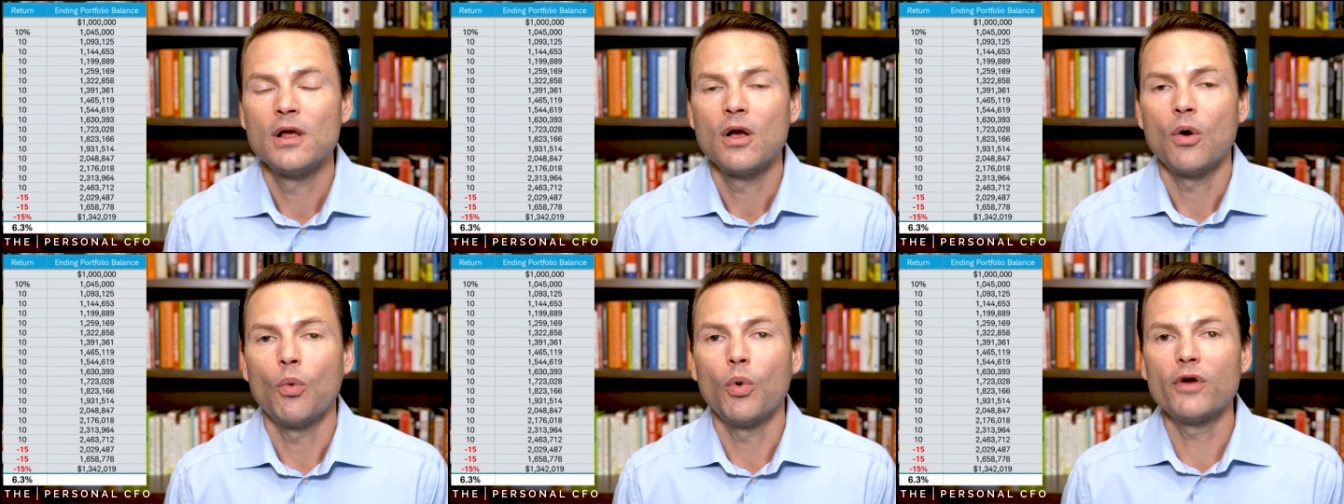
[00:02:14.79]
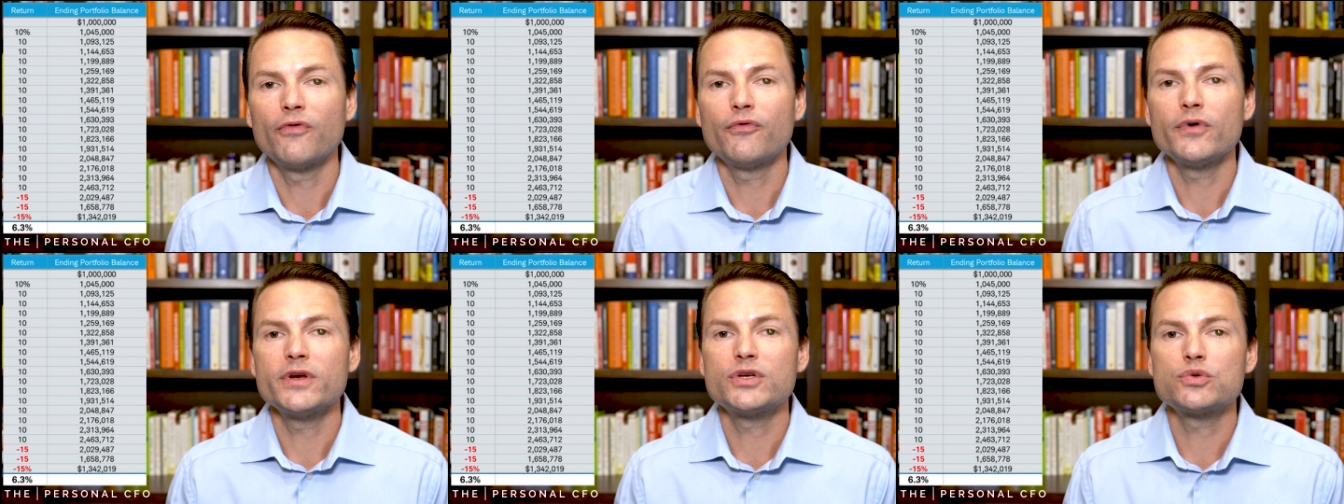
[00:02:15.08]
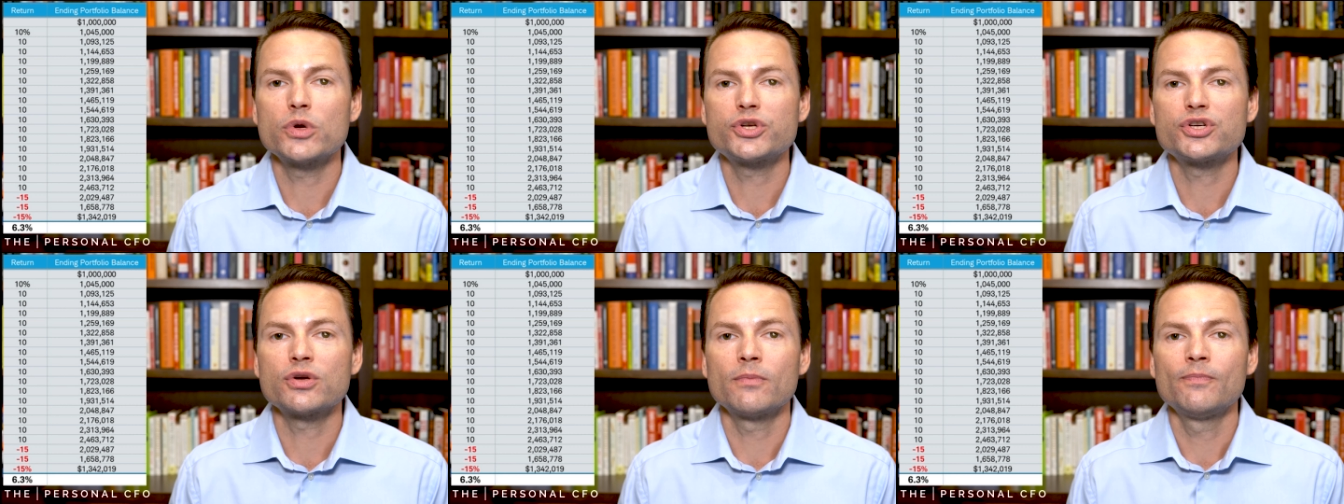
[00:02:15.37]
what if we
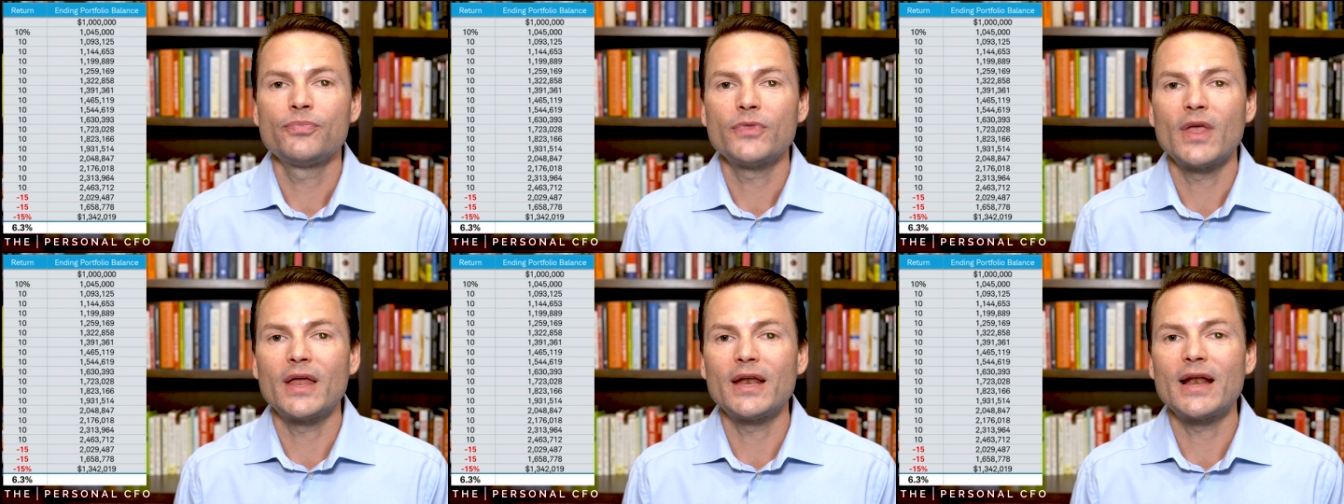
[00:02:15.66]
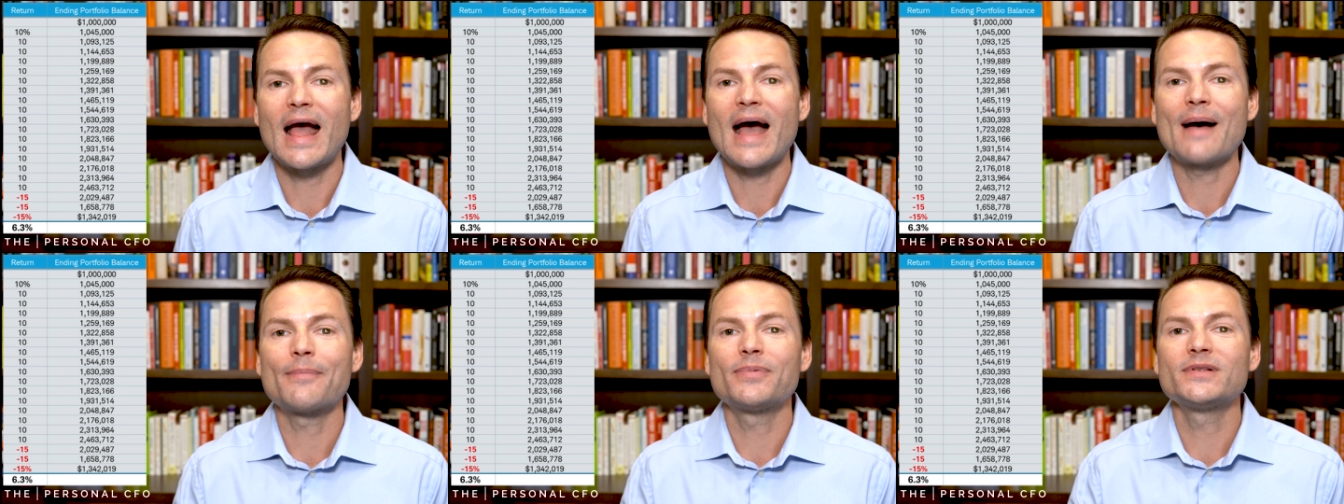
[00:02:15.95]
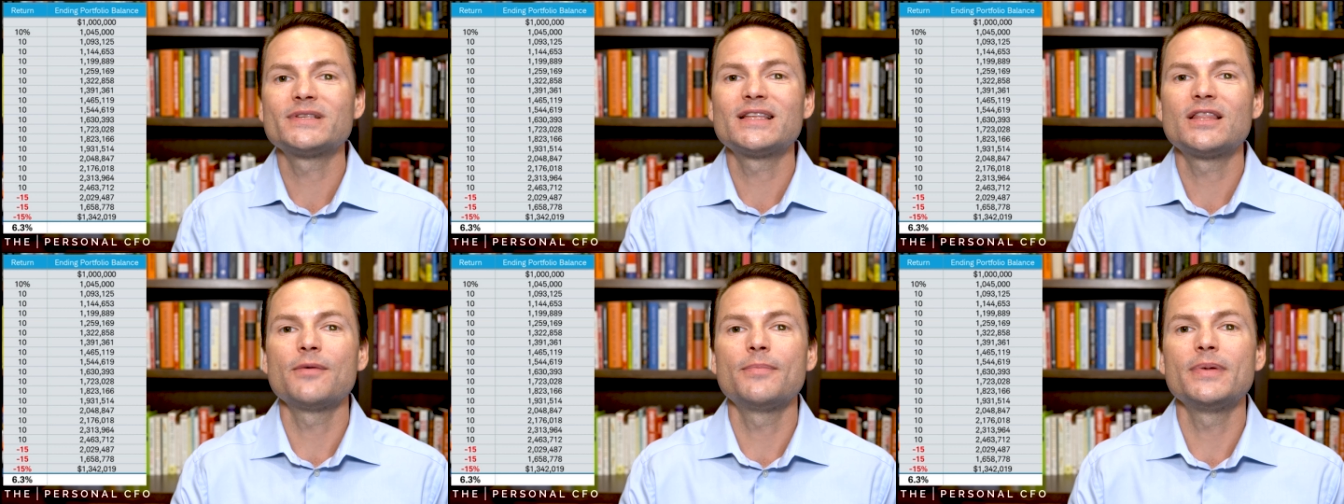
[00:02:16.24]
switch them and it
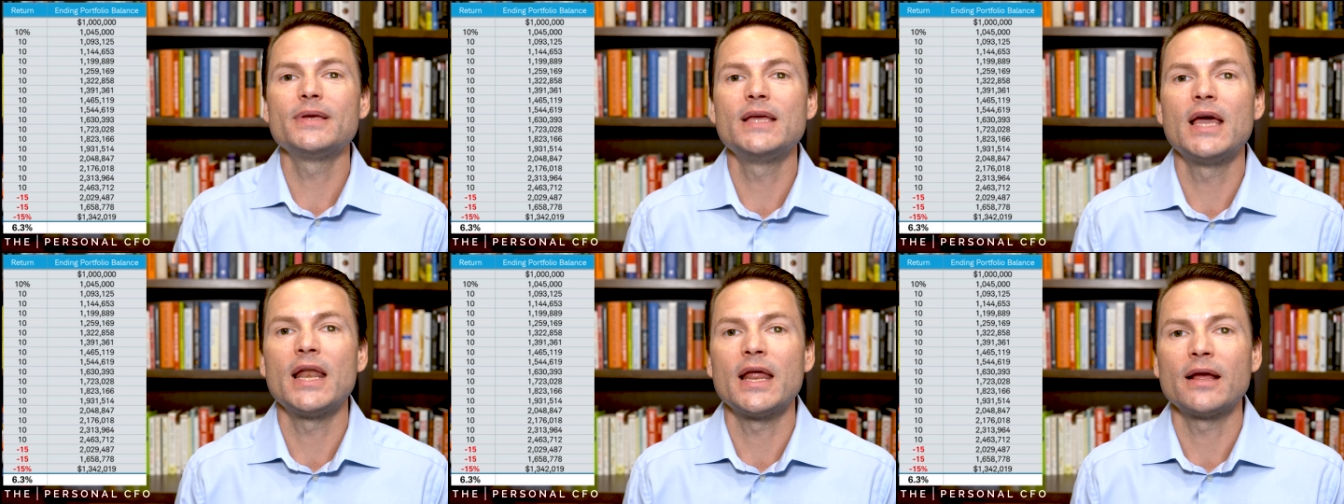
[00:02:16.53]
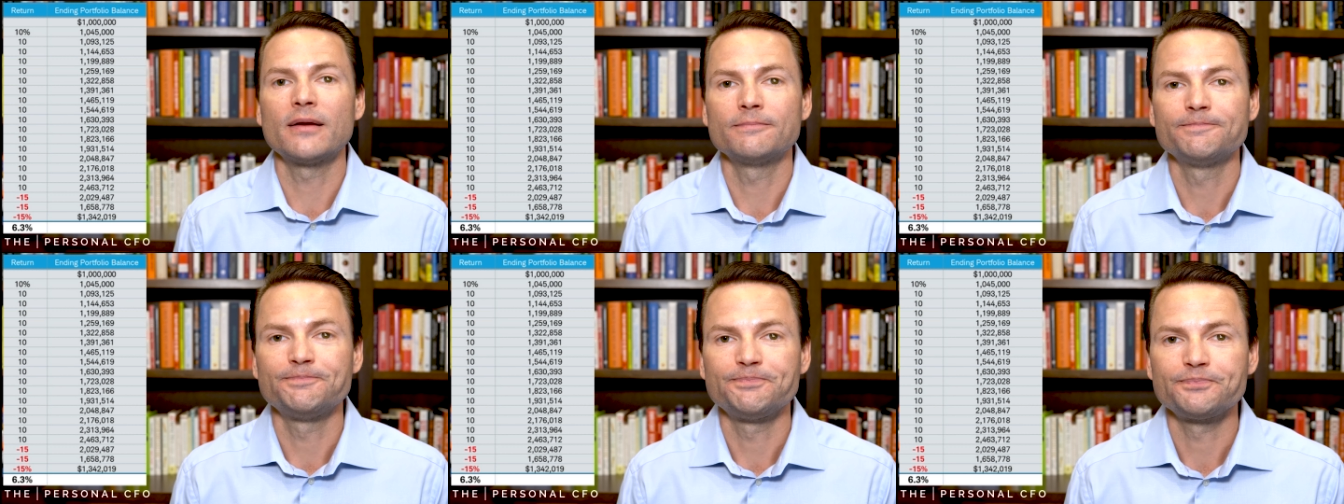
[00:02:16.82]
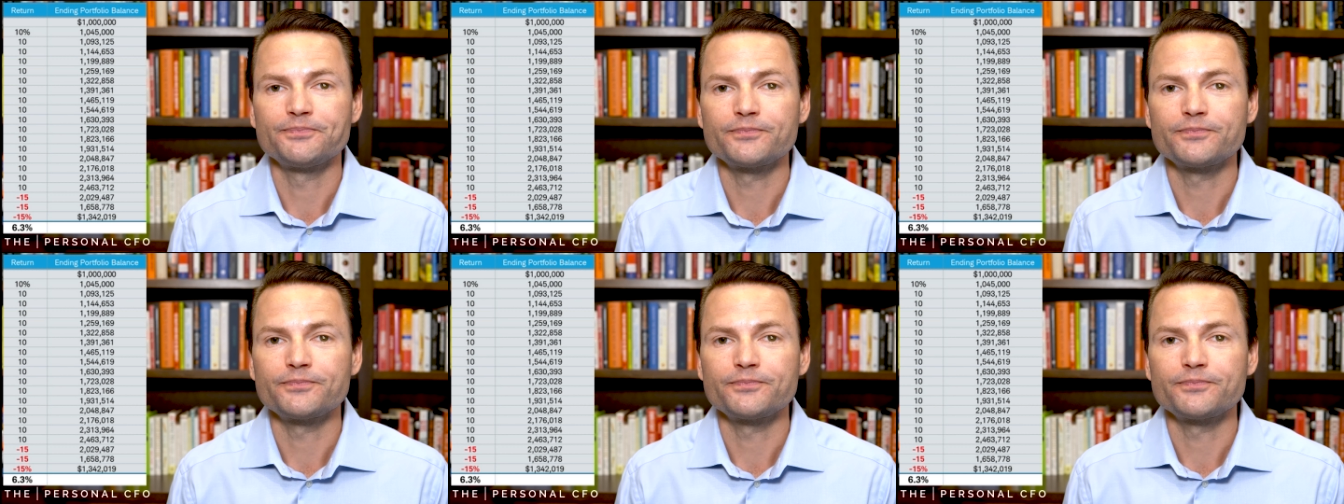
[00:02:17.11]
happens at the beginning?